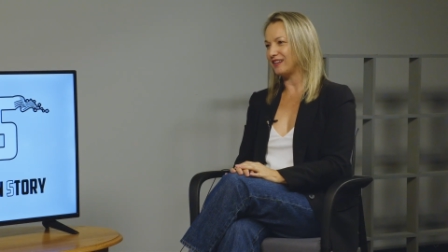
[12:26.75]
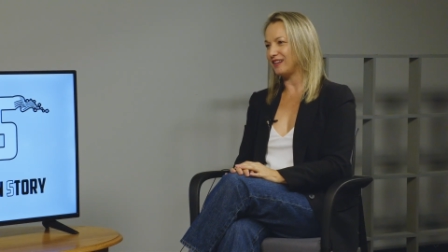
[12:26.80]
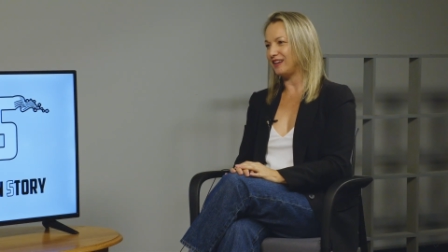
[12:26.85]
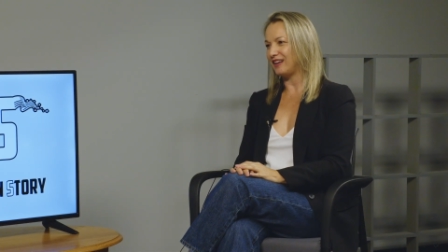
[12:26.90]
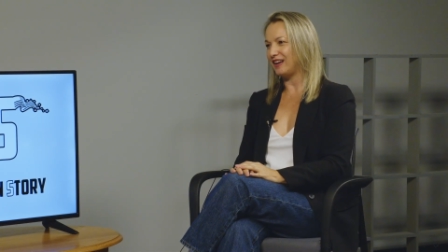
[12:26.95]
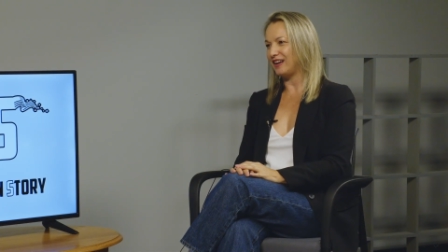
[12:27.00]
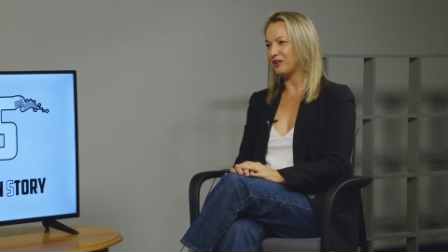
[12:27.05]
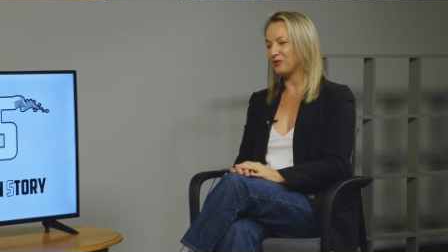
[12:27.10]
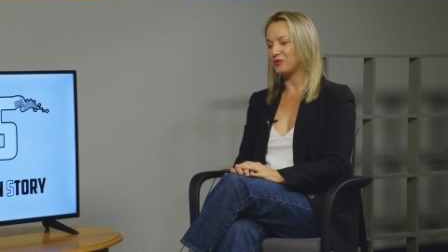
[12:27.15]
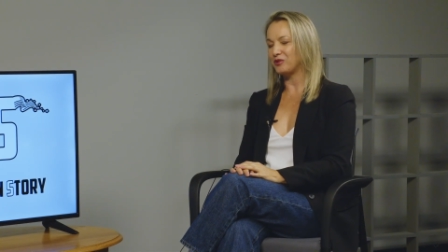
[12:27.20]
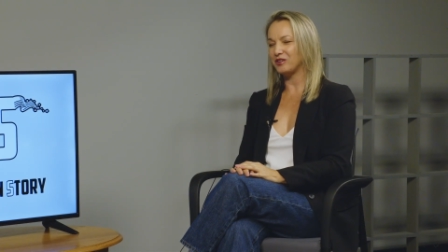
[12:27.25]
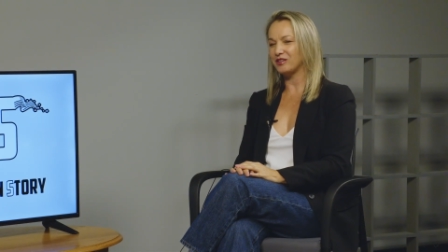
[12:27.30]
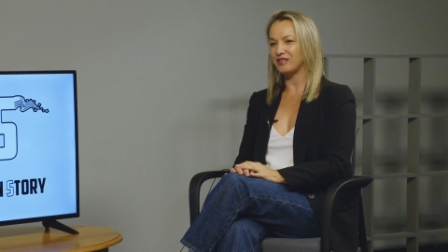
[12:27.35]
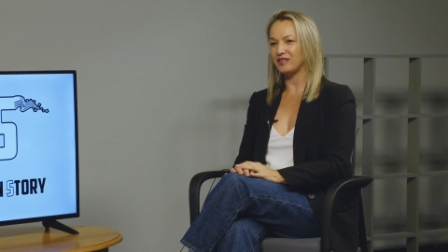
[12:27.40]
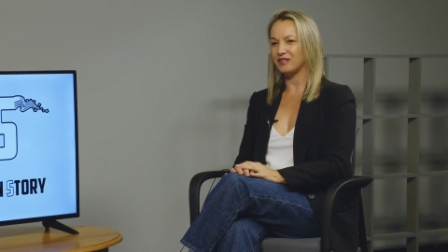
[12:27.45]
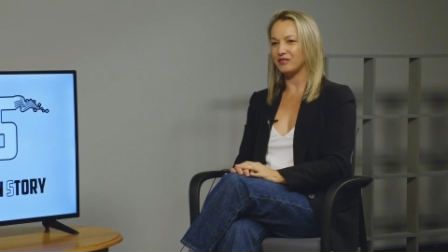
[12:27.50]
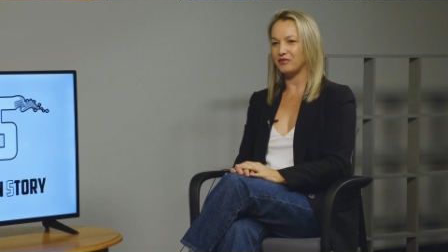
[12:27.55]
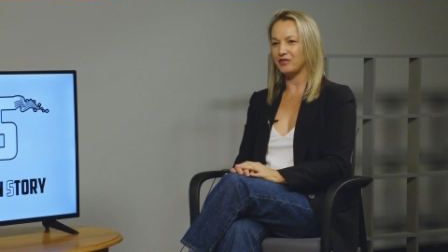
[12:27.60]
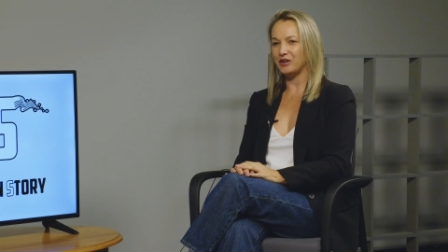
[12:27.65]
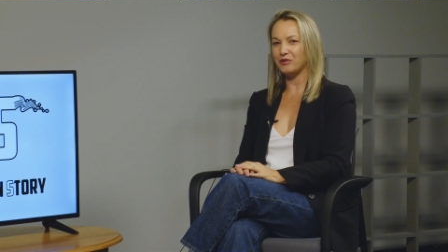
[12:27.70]
I was
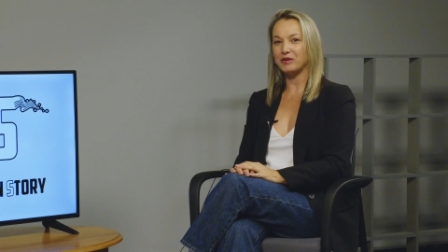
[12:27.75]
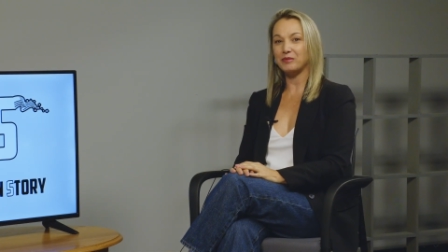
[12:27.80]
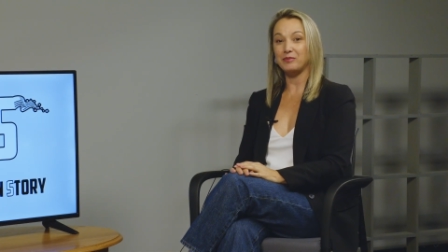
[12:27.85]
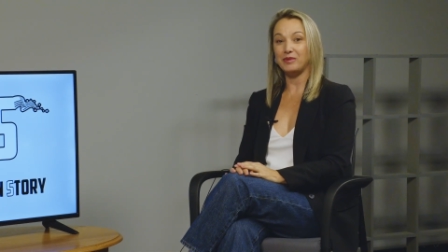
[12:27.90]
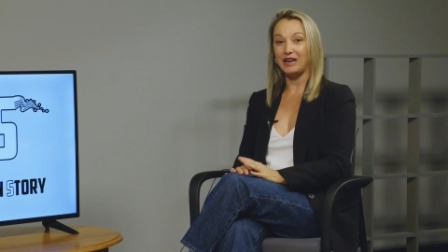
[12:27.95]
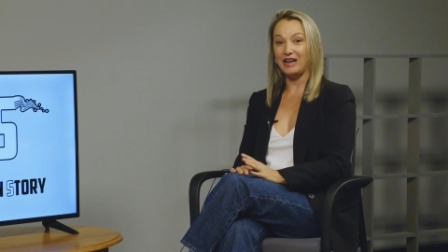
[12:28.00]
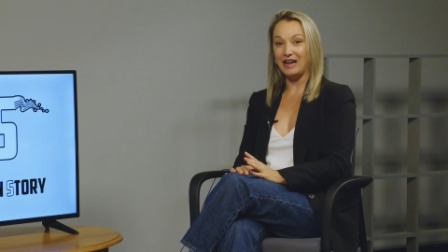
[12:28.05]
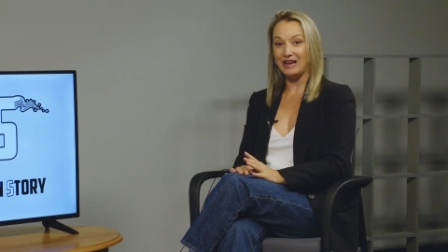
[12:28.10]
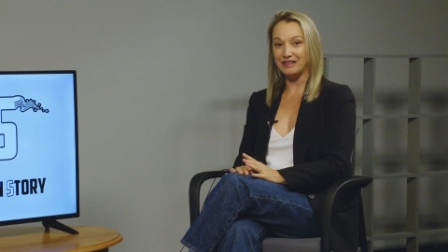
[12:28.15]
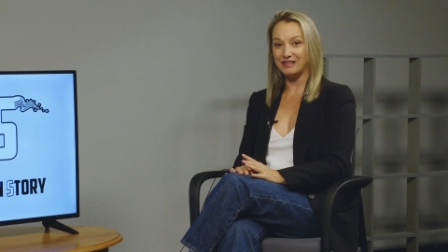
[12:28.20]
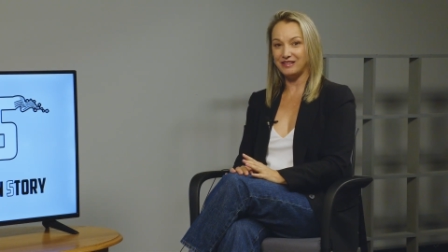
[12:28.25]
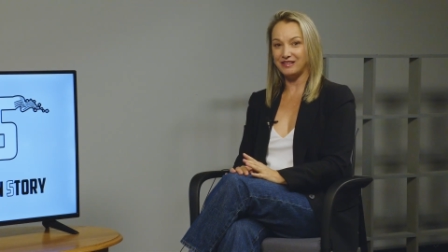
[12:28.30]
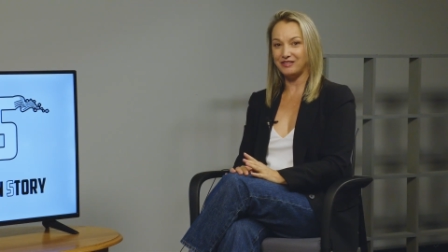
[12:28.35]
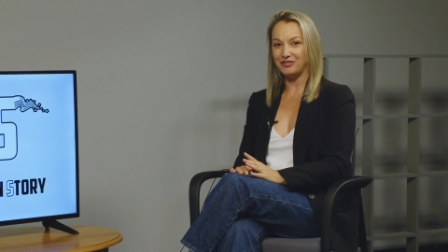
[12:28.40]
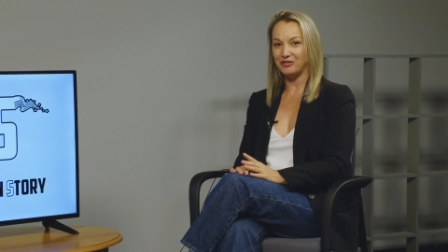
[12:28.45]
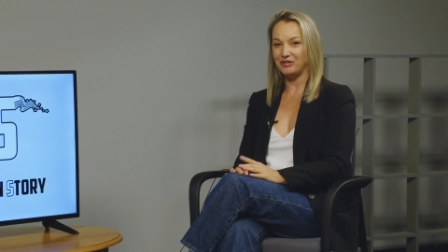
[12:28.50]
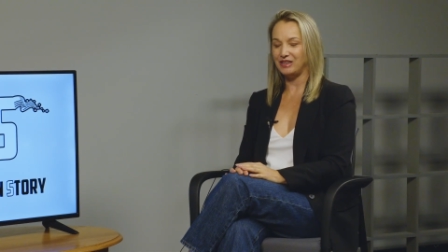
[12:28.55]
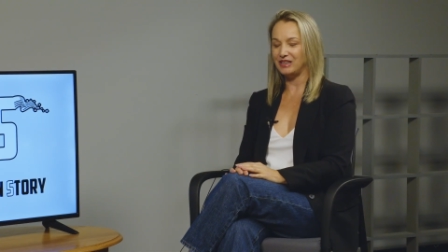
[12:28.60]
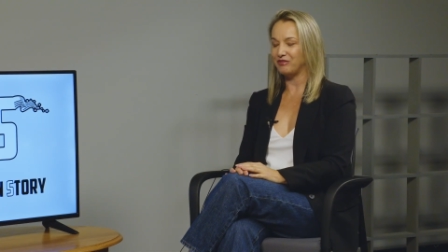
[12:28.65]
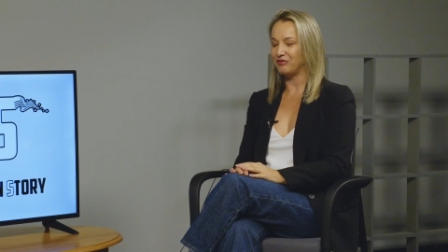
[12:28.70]
very blessed
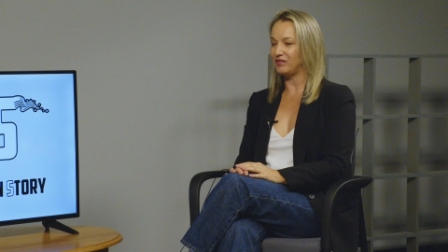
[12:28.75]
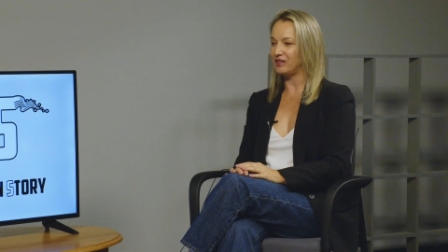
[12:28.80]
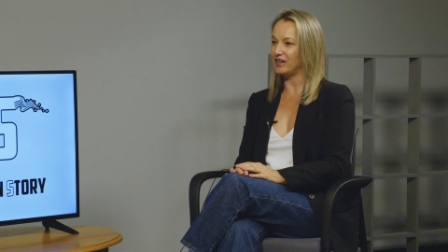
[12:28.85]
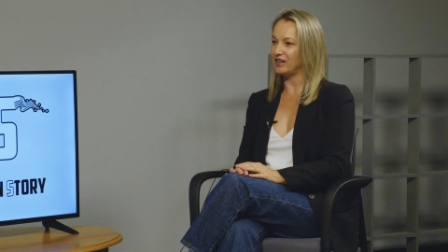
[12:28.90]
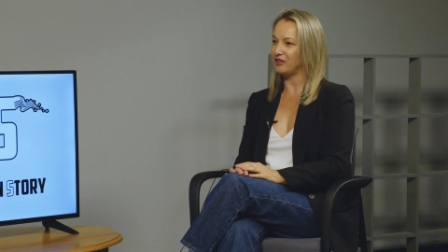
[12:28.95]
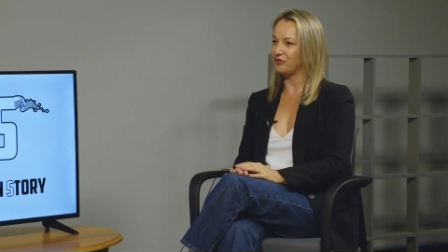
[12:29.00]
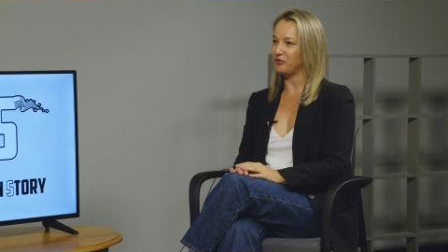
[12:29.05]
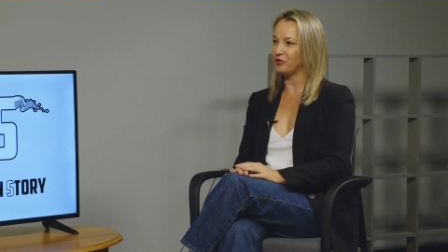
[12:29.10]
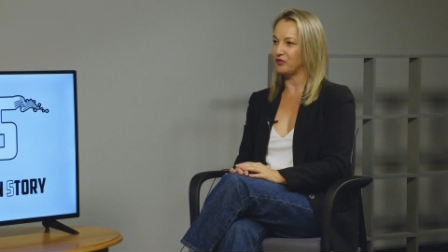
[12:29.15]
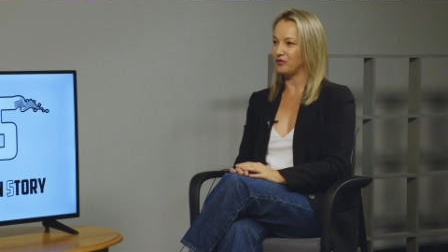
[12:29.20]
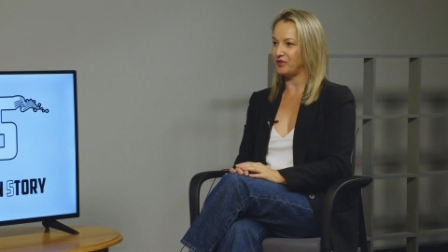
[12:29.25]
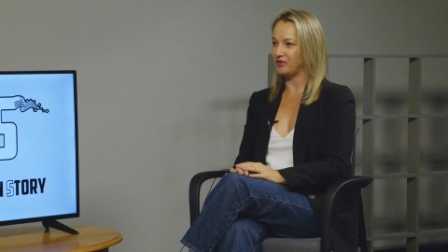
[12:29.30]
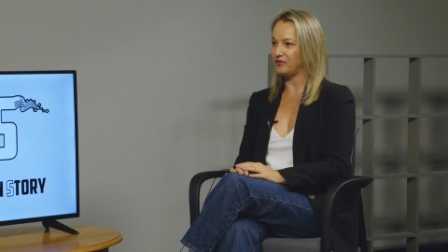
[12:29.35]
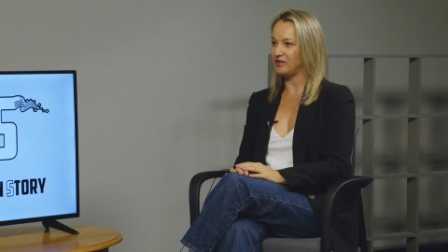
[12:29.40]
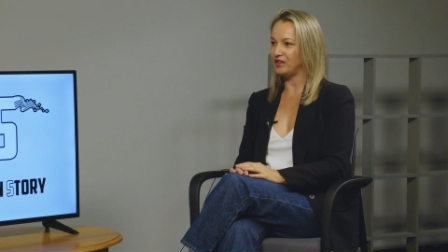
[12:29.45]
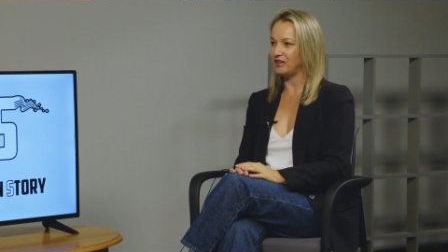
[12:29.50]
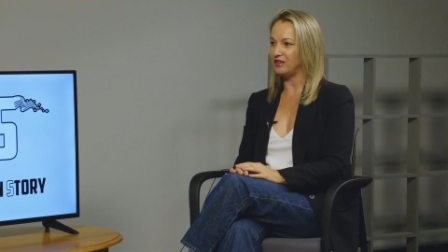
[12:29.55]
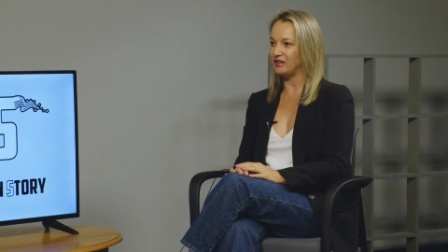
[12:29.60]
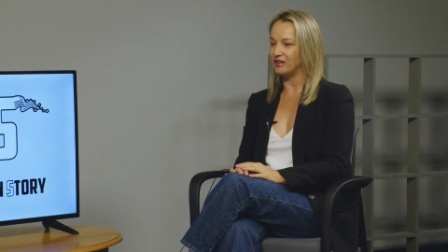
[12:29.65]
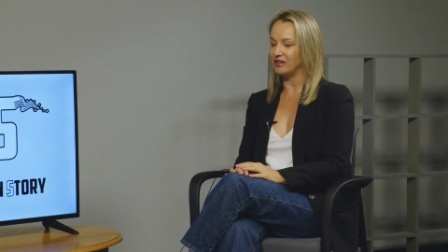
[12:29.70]
to live there for
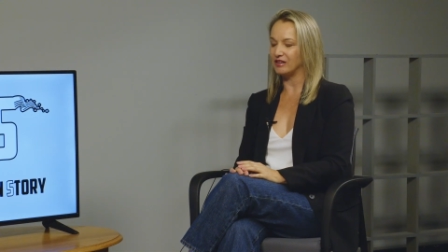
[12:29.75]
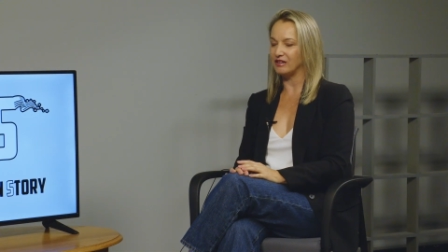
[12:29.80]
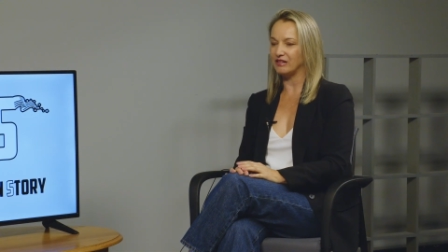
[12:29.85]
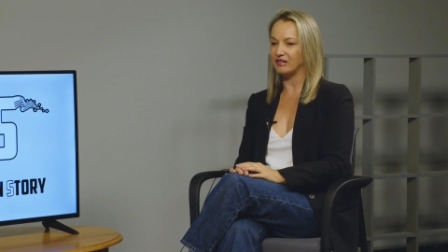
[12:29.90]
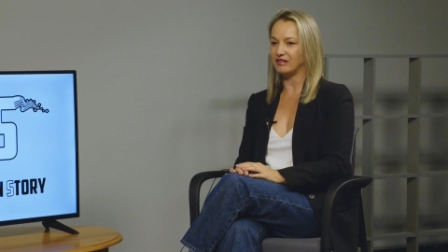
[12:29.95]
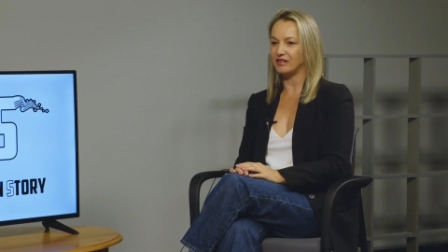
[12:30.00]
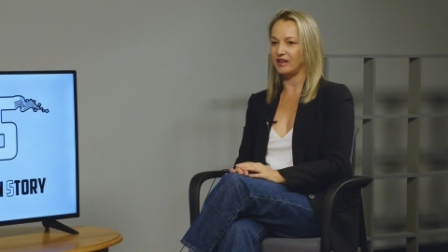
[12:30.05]
15 years,